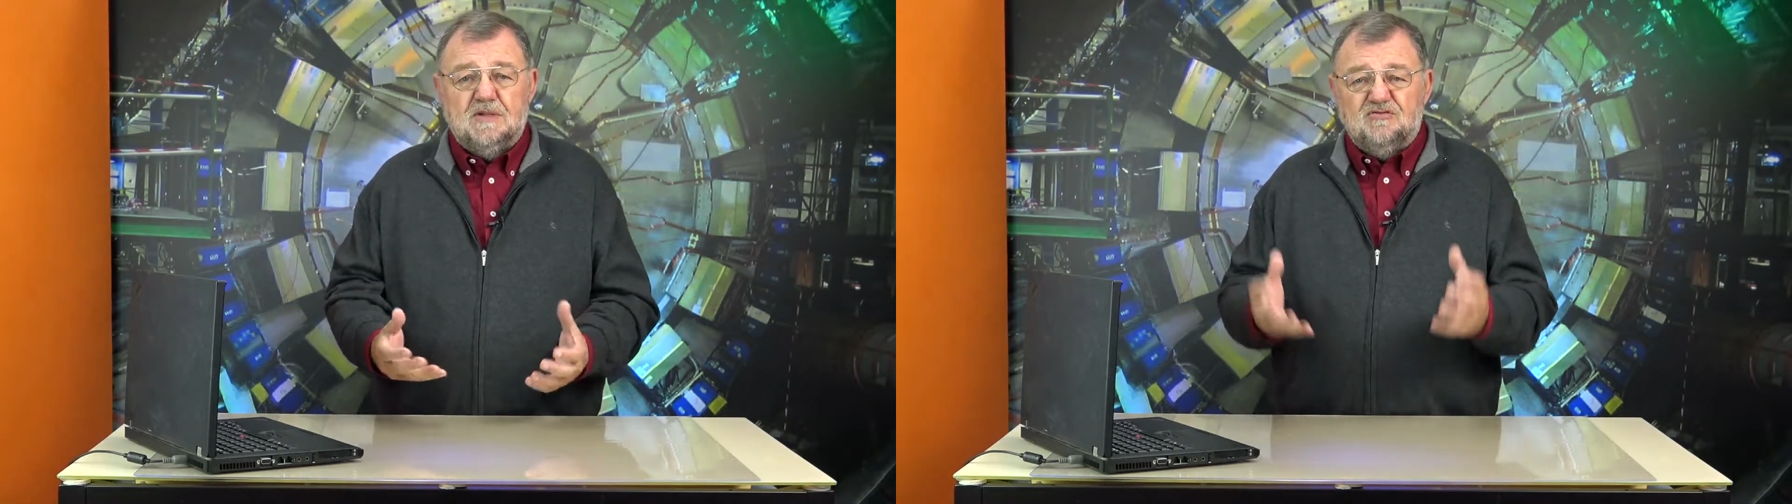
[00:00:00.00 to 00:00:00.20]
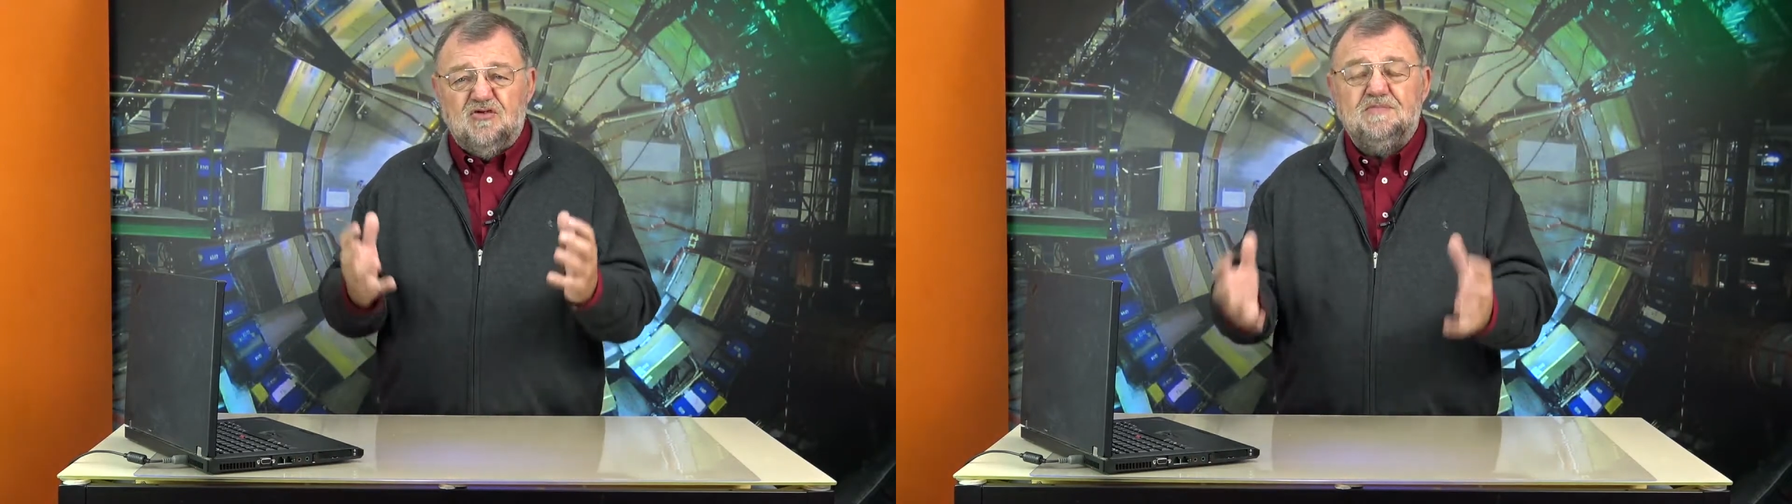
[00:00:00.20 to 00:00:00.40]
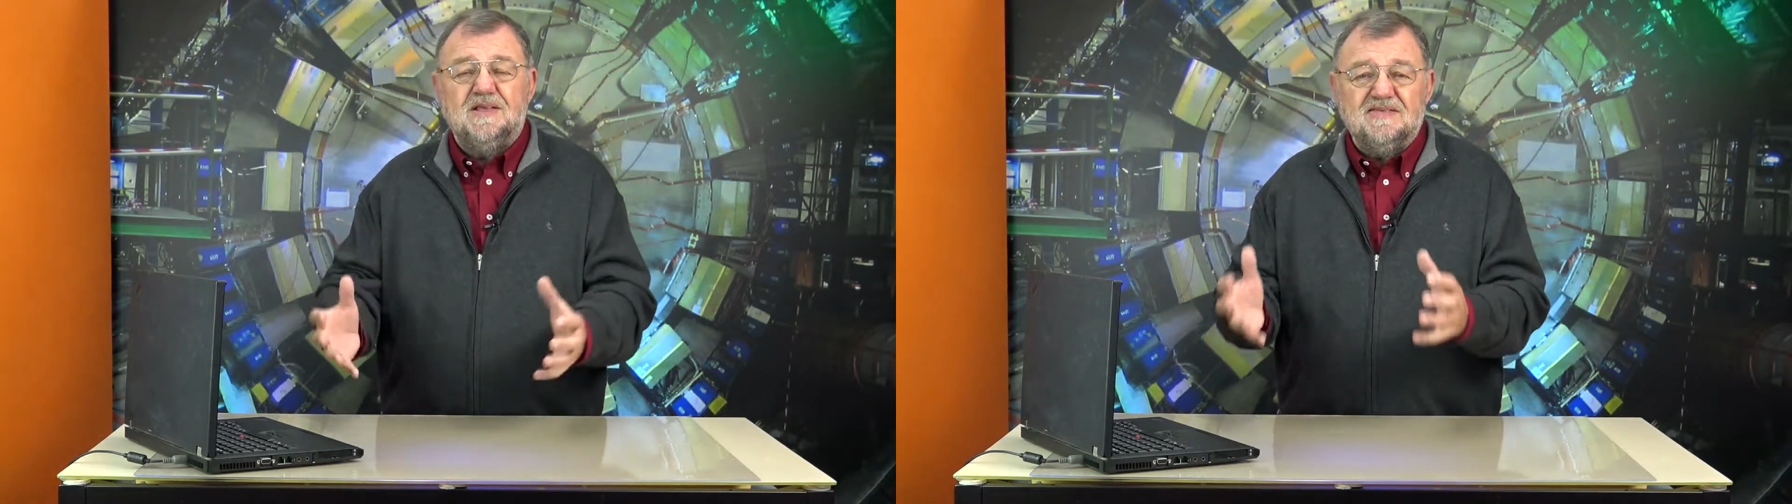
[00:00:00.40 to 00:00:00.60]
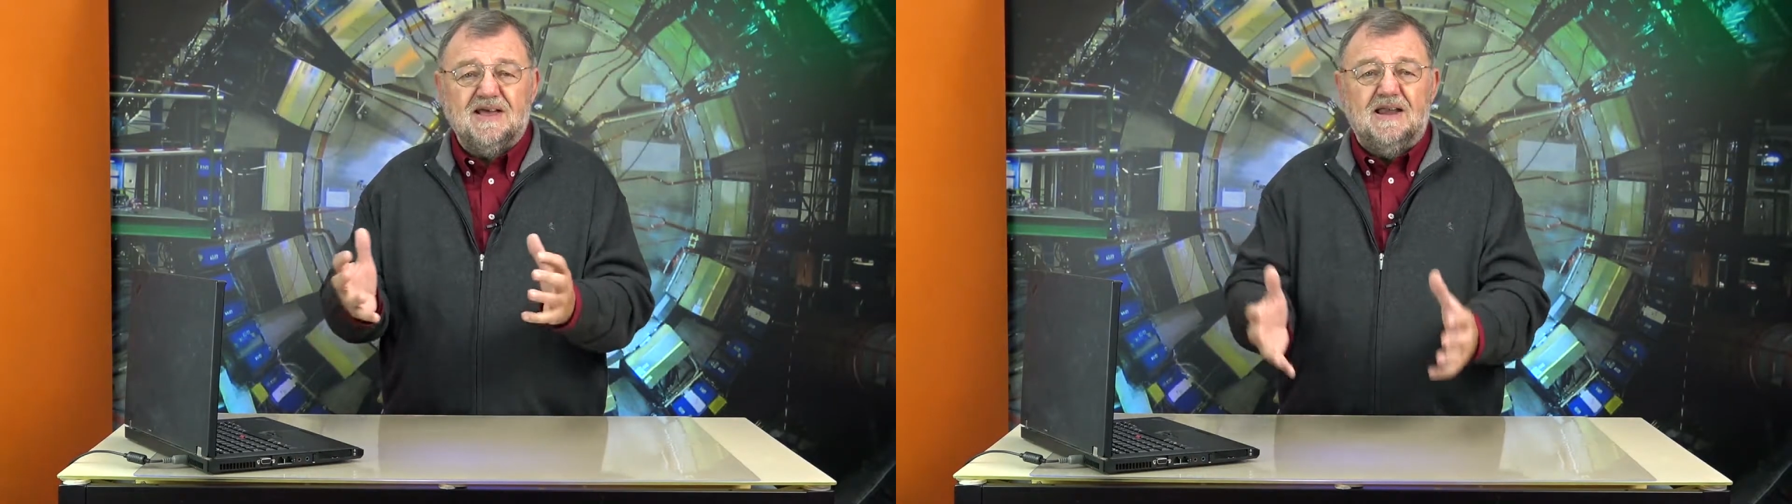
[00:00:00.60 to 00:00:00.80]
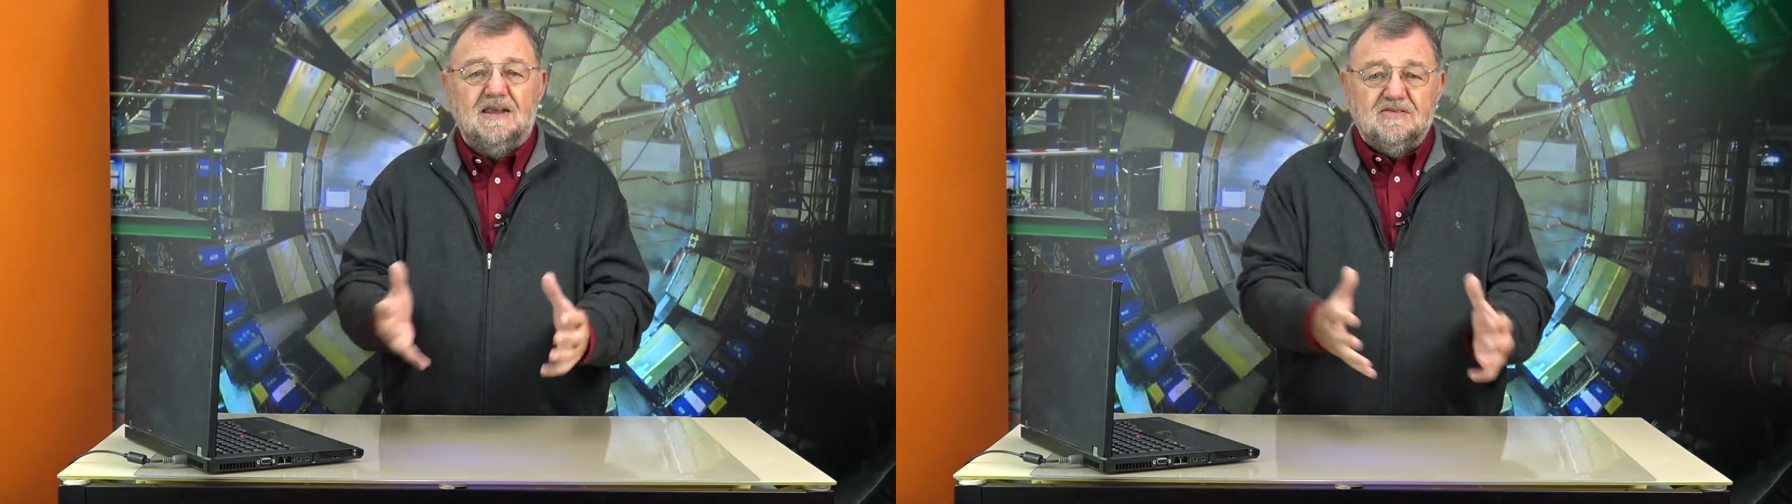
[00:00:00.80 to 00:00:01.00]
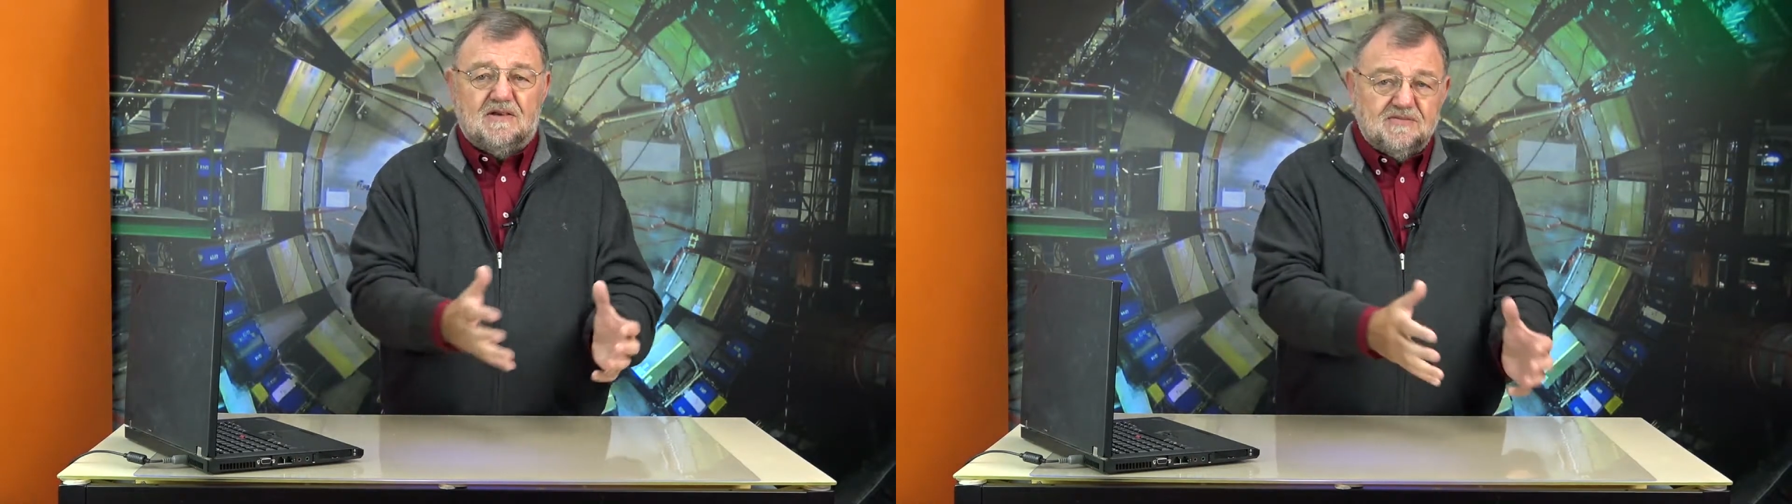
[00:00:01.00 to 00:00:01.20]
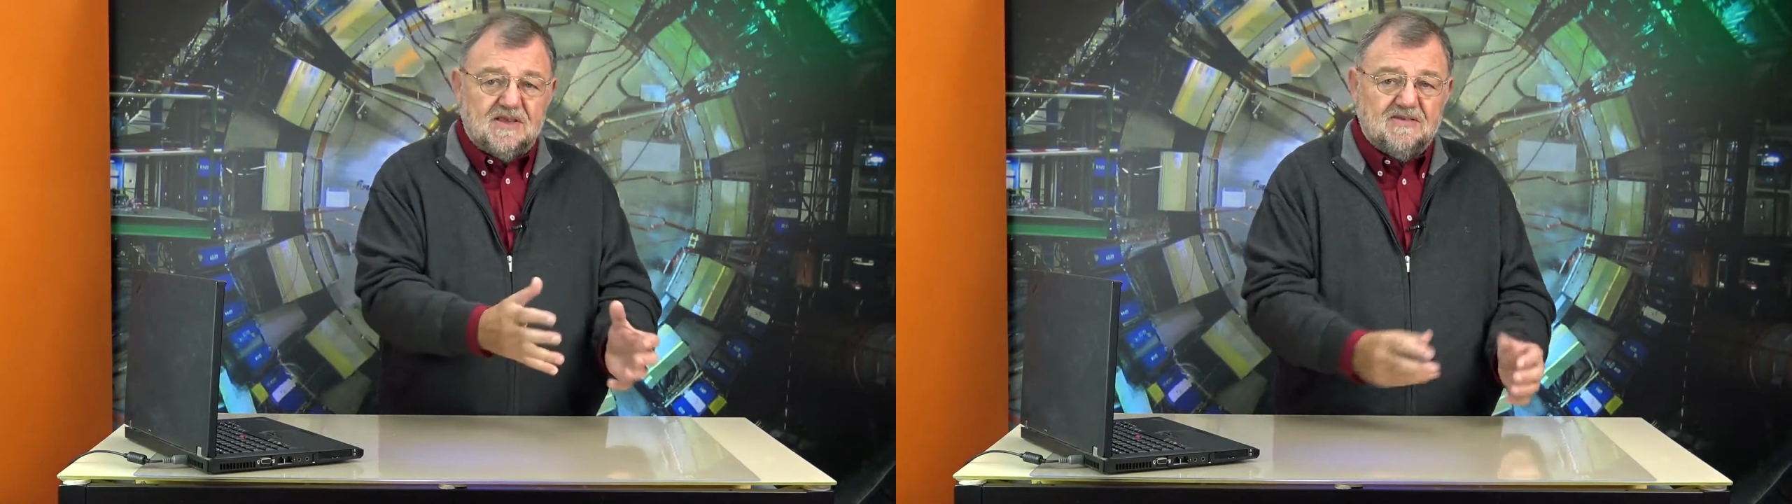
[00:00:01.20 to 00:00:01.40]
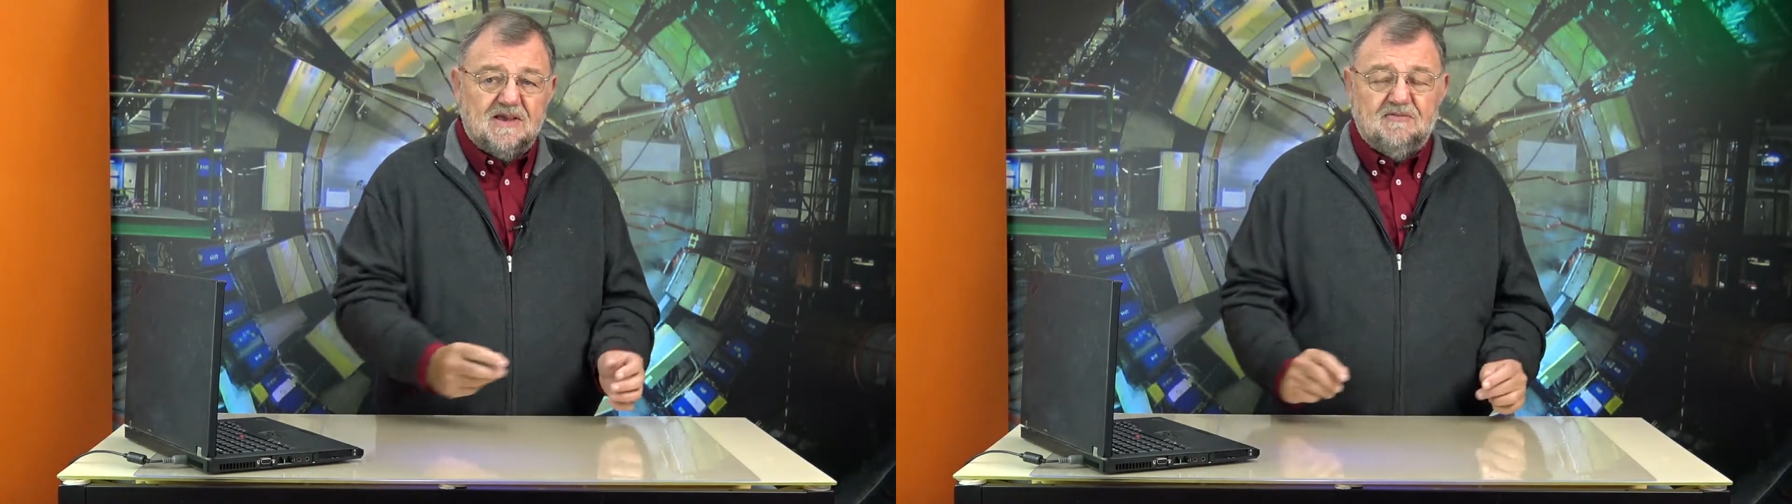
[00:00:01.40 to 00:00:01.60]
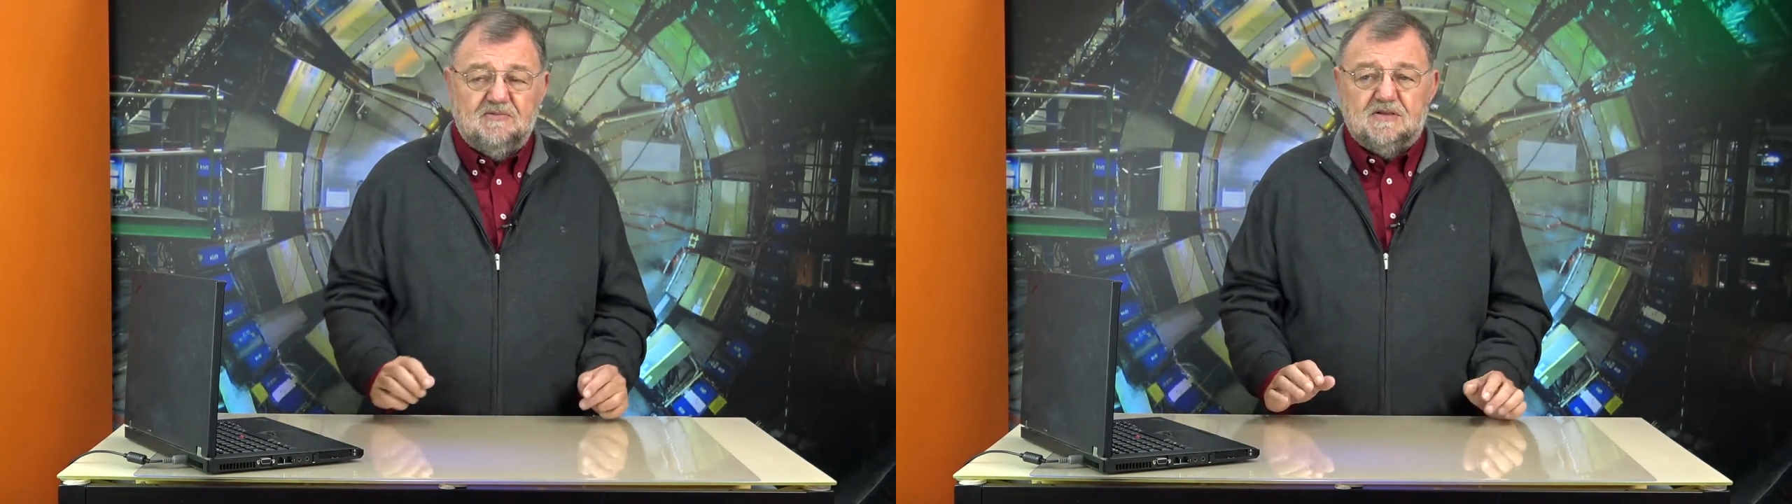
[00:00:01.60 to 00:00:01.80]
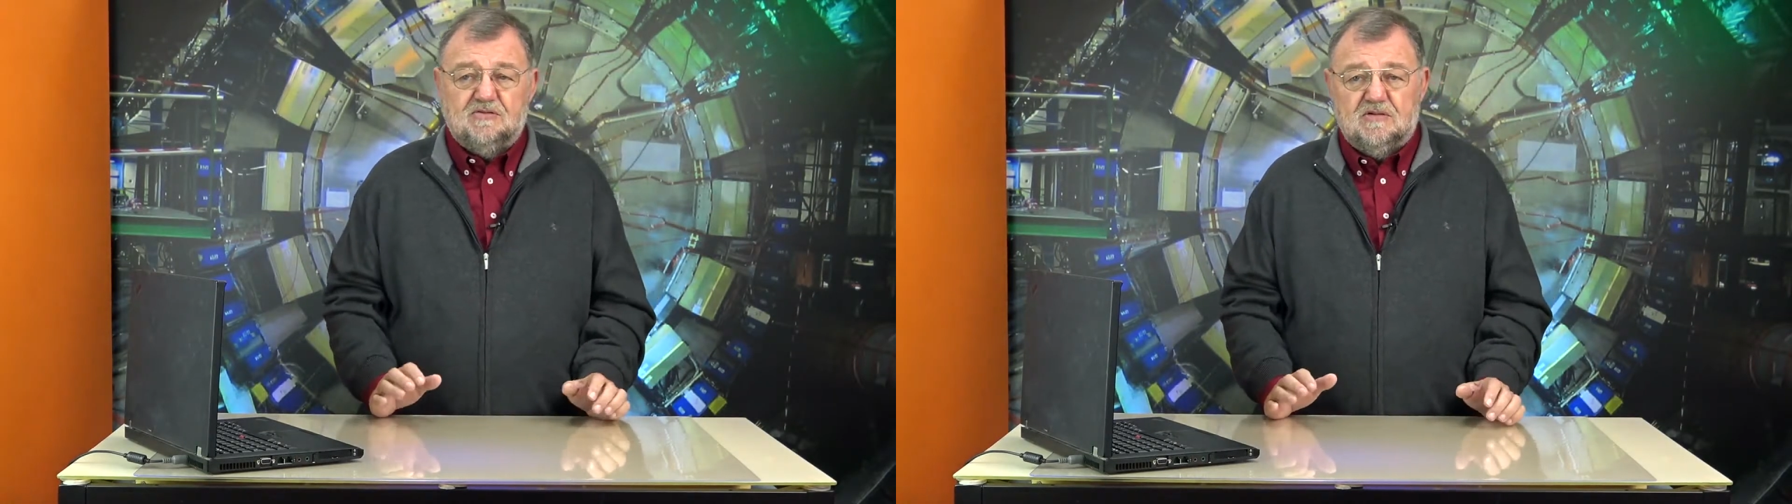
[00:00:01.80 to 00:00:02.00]
there are at the moment for me
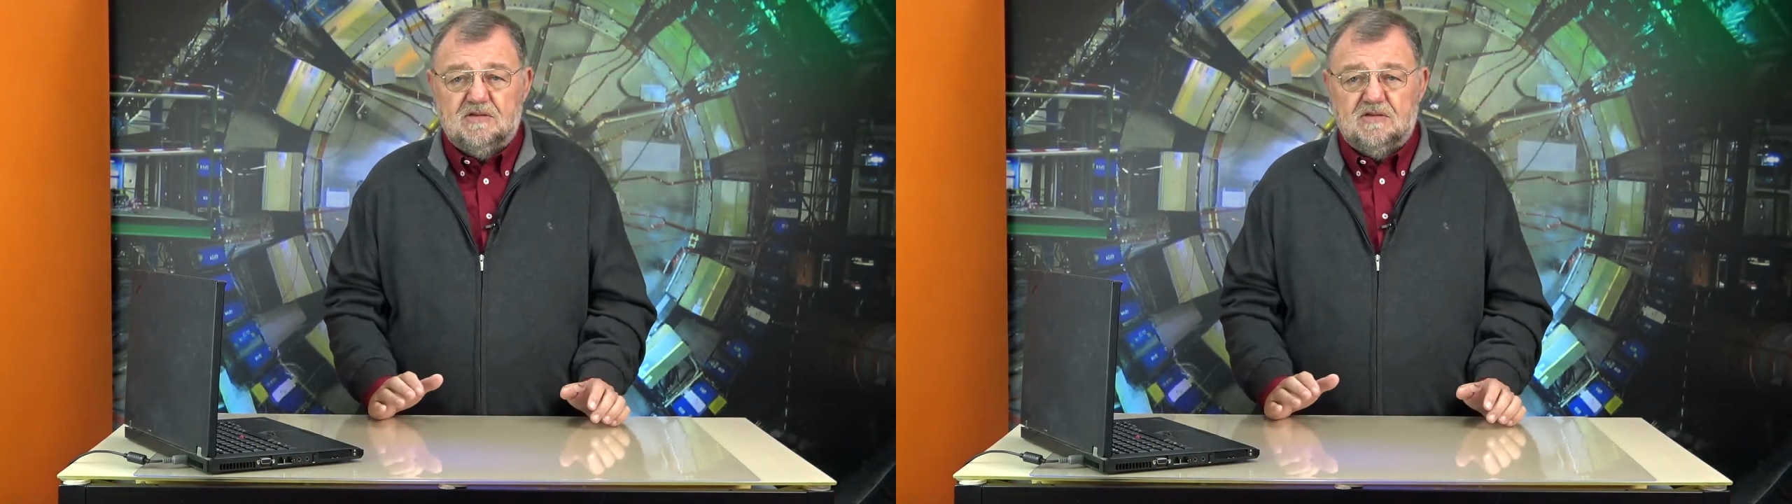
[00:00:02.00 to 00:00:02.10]
bad